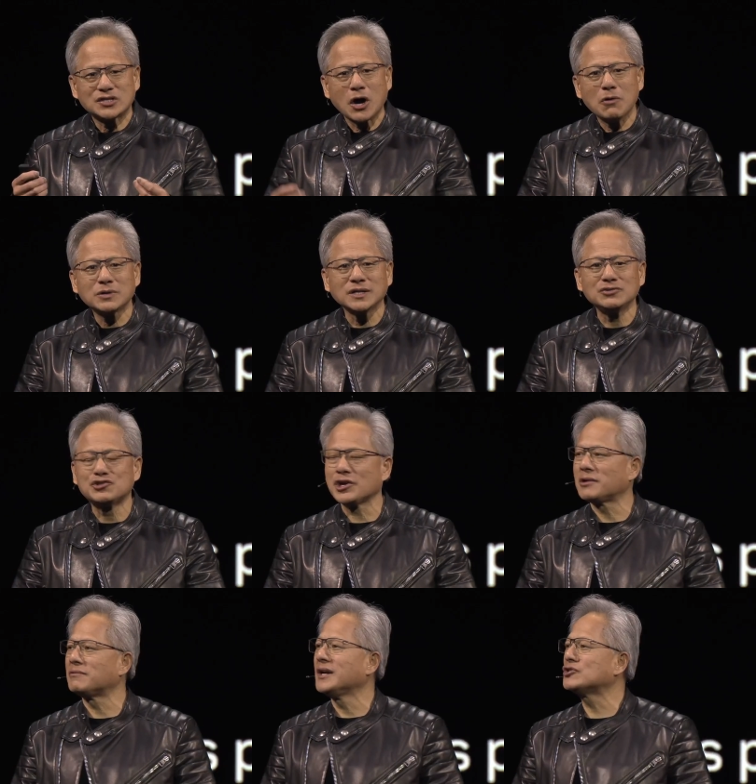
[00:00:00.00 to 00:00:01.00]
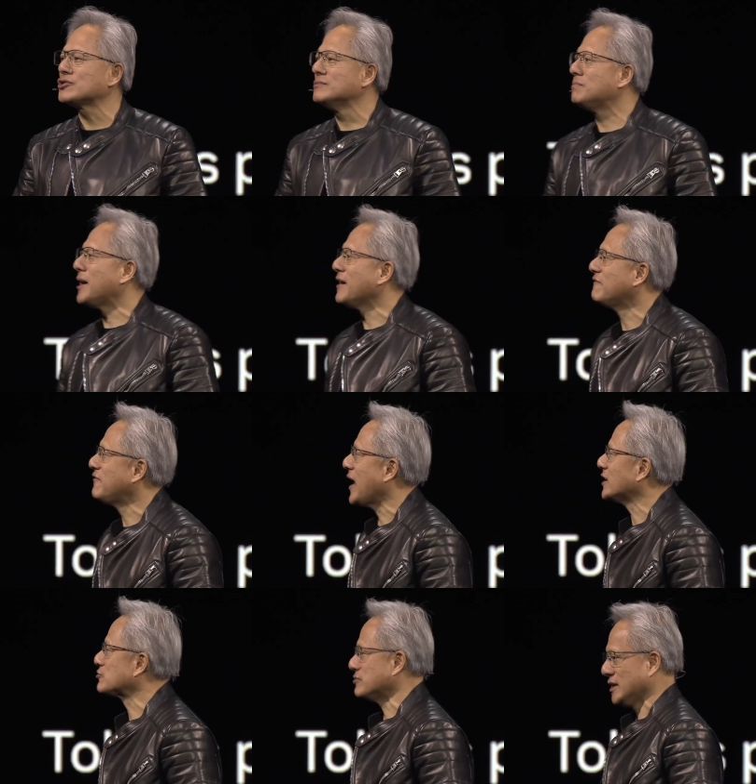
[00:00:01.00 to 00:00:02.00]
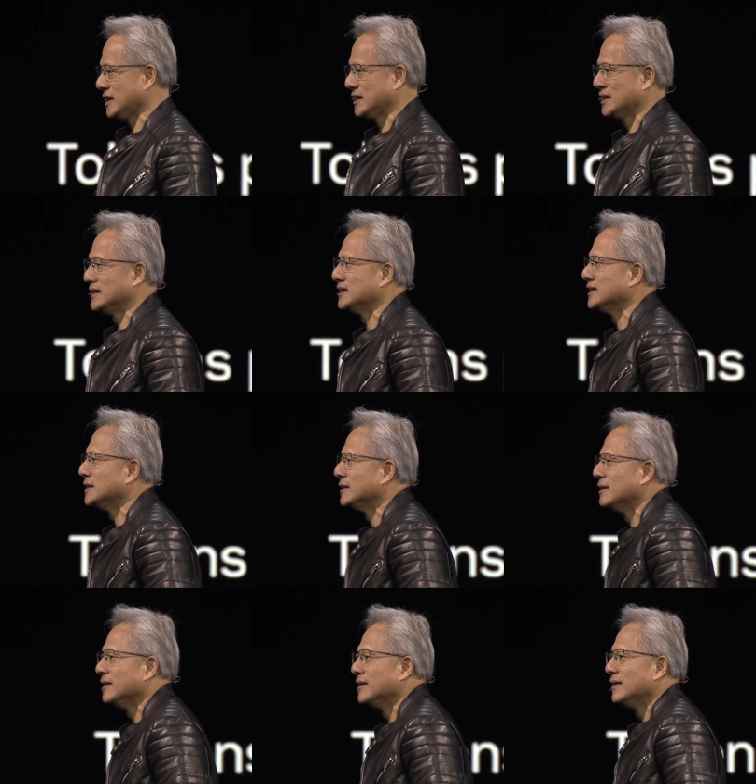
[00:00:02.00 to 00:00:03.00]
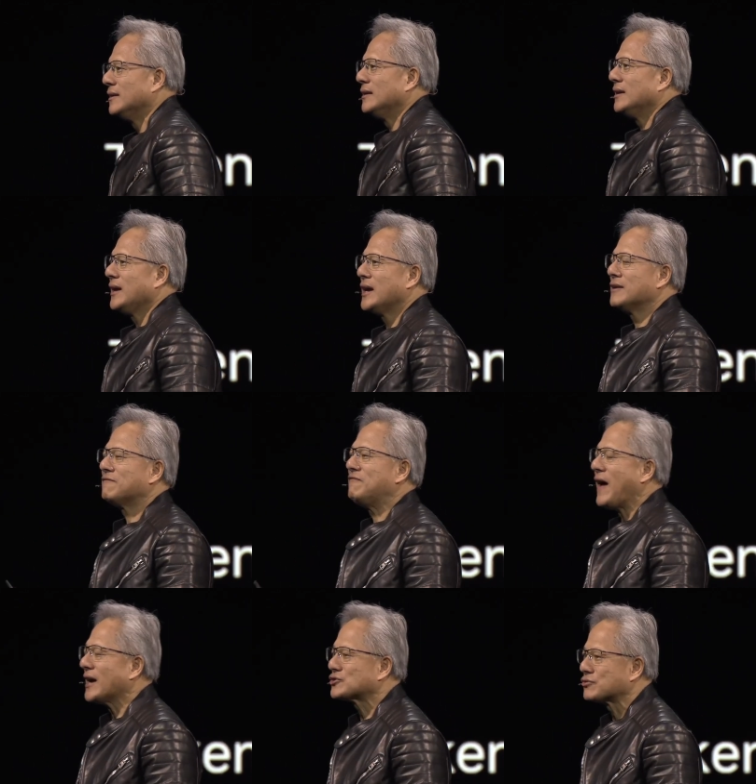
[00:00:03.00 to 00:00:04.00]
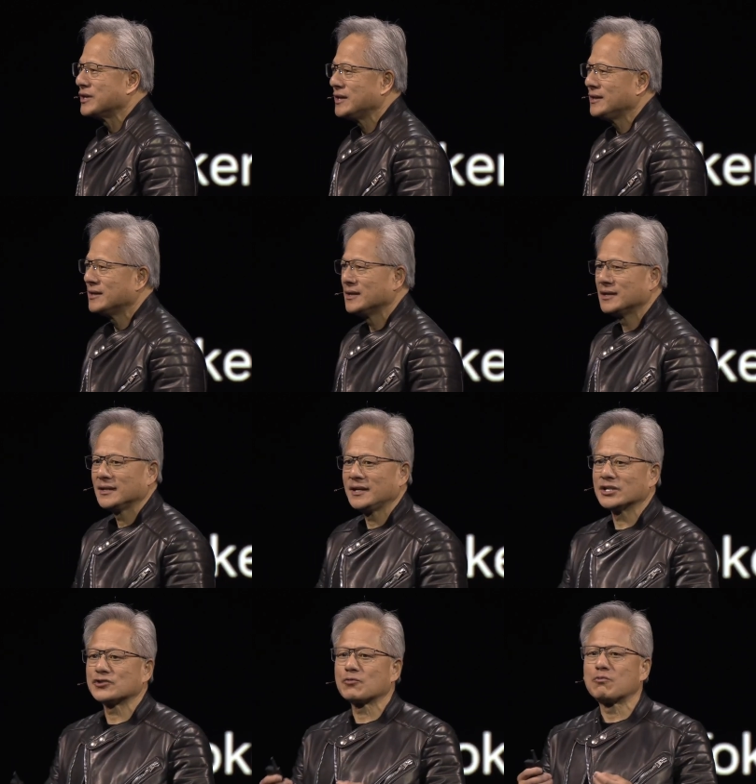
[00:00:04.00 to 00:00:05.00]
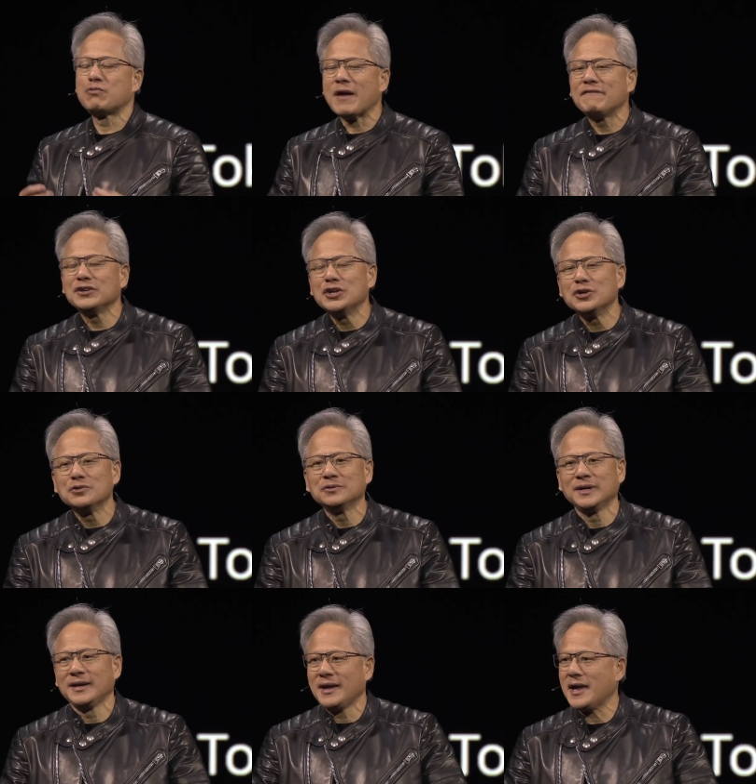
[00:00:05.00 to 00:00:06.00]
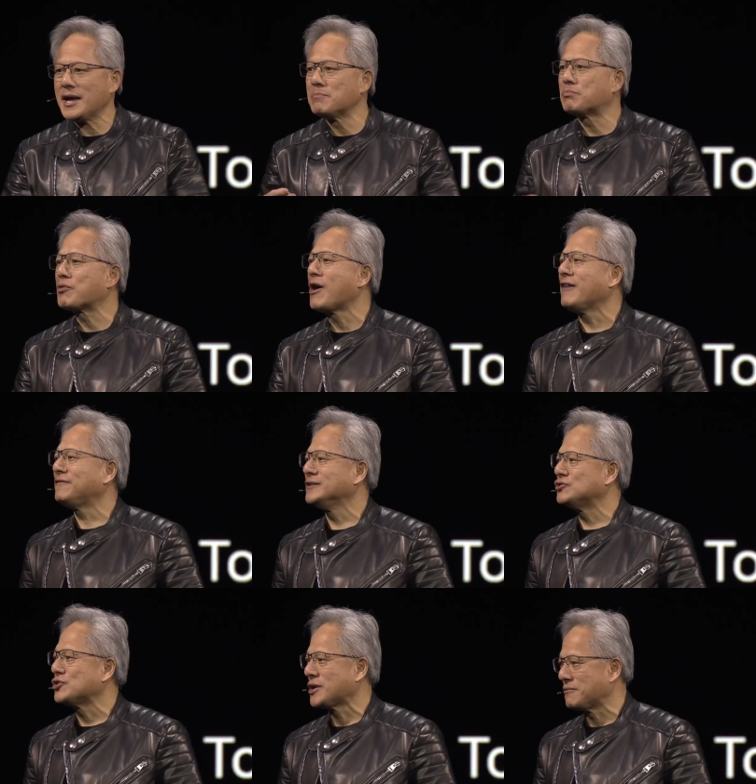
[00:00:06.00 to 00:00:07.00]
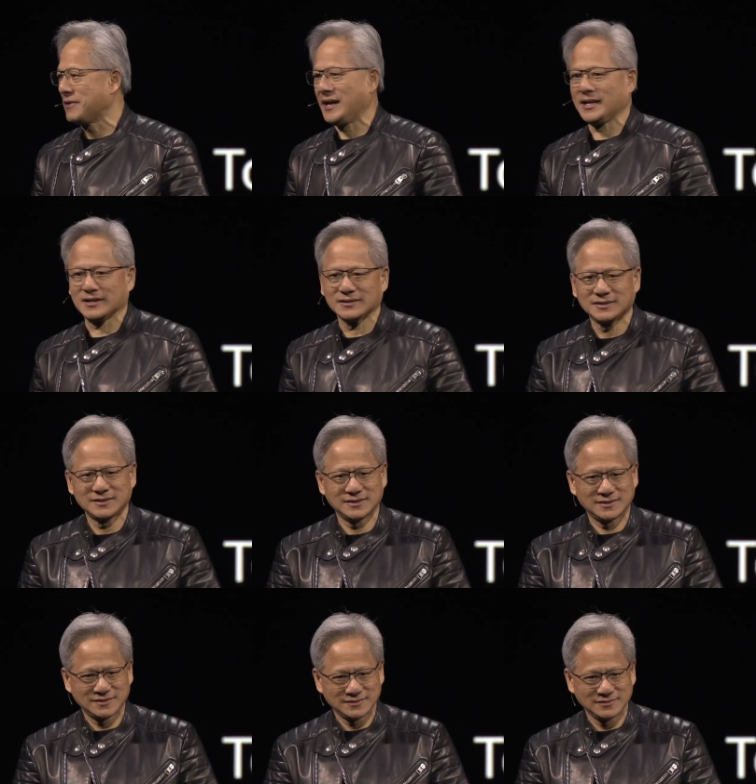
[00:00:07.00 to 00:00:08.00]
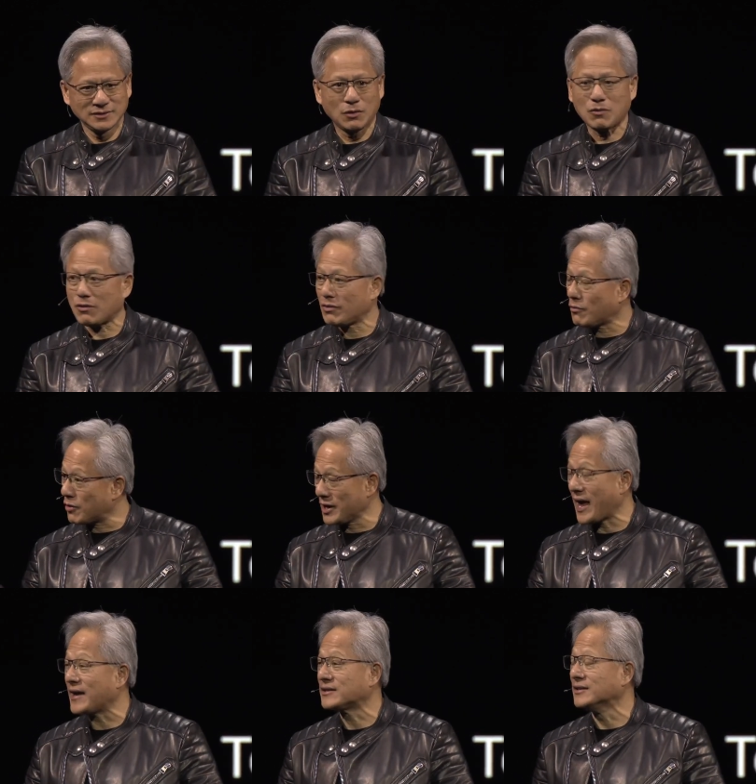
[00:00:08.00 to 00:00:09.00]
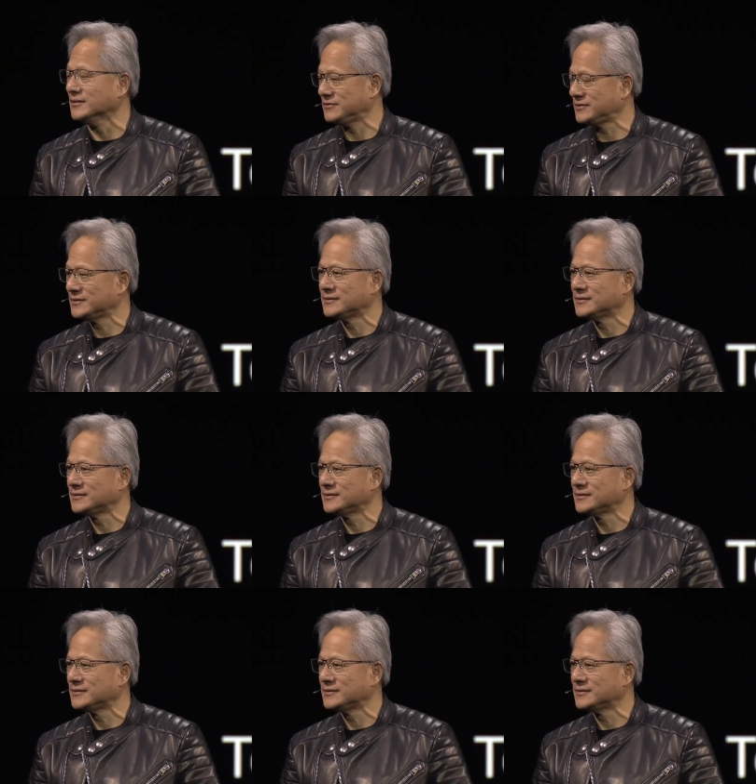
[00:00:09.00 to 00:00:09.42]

token generation by a factory. And a factory is revenue and profit generating, or lack of.